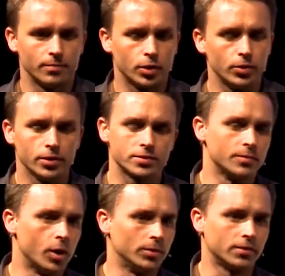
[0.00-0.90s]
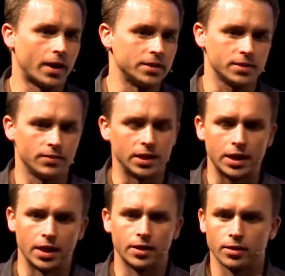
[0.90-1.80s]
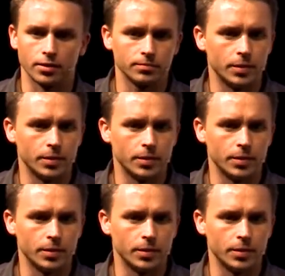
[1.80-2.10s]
Who used a mobile device even to get here?